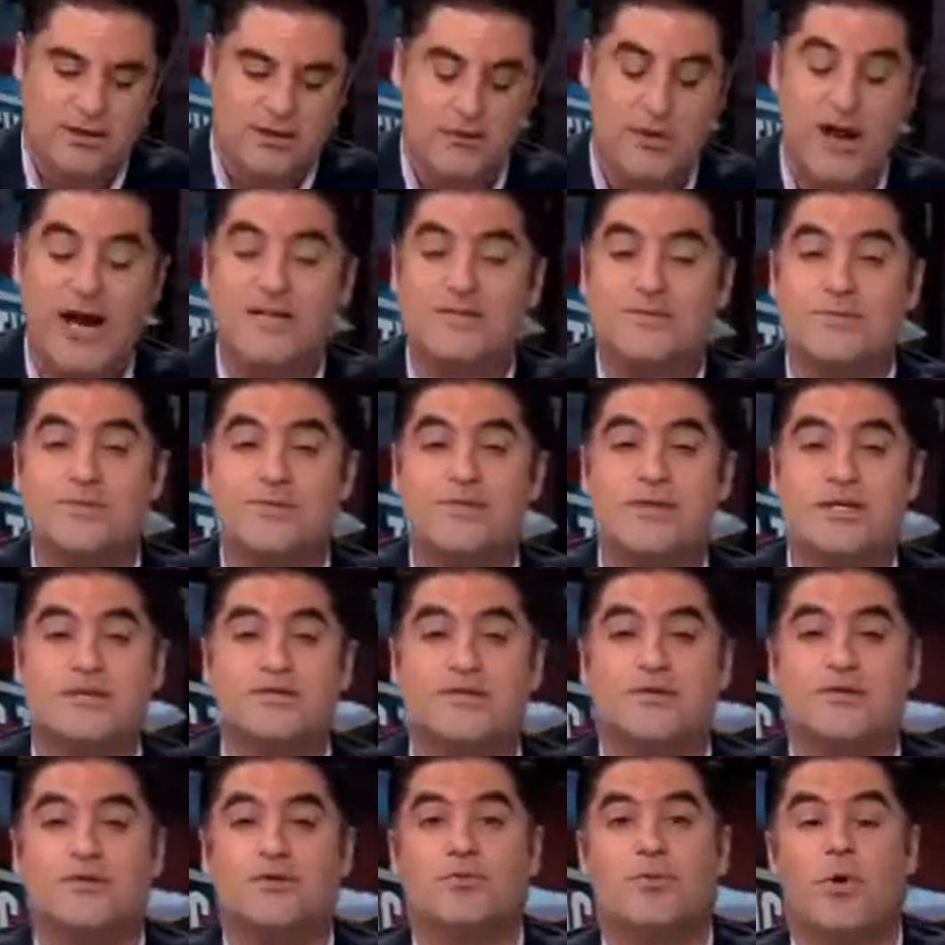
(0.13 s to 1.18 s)
Rasmussen has
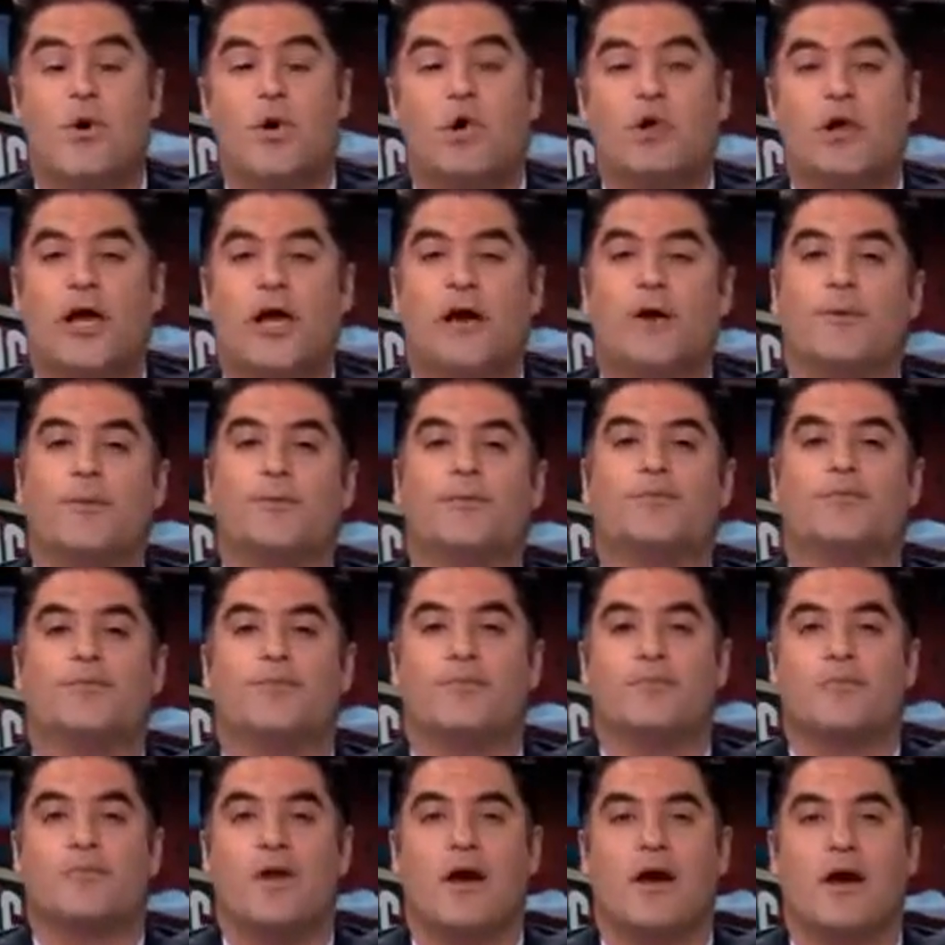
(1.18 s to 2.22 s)
a new poll out
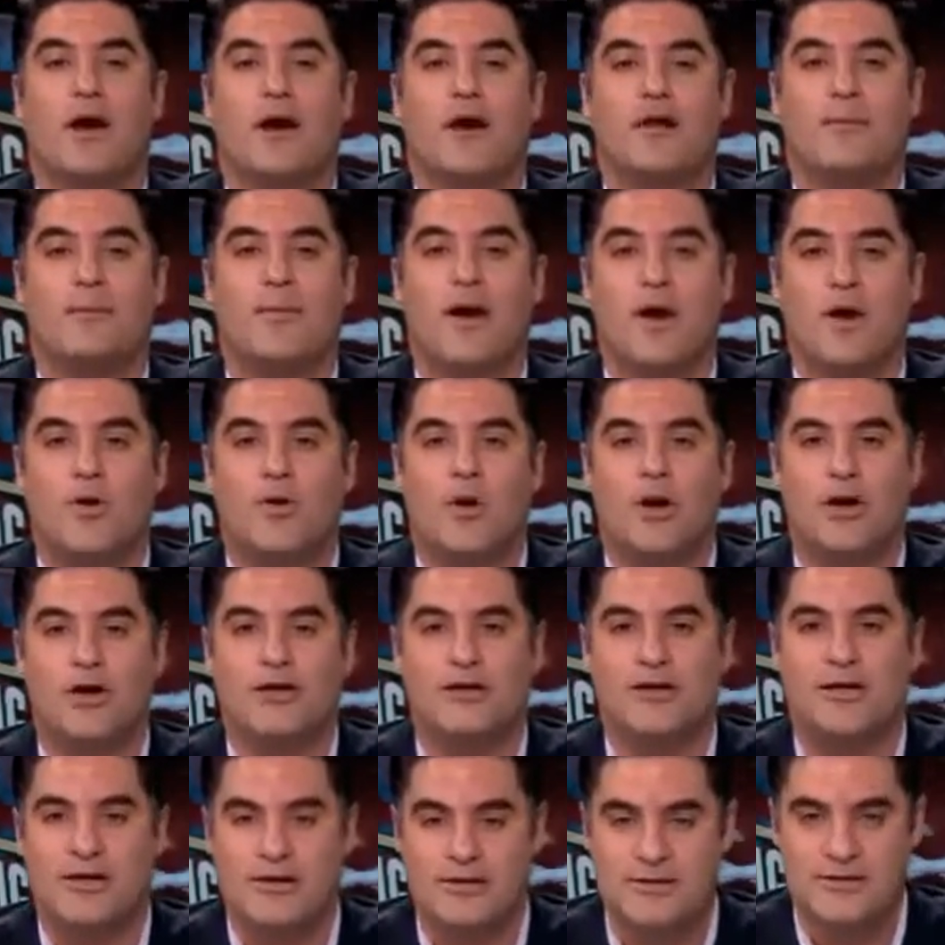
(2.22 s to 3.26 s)
on
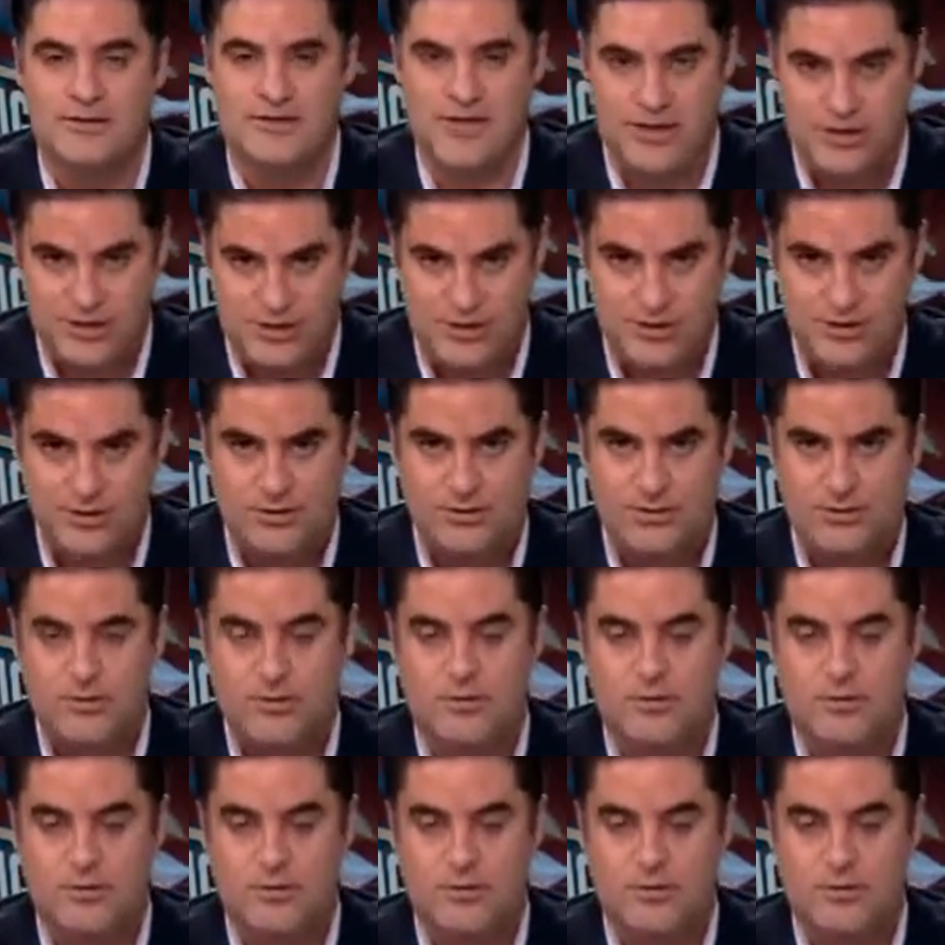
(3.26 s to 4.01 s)
marijuana legalization.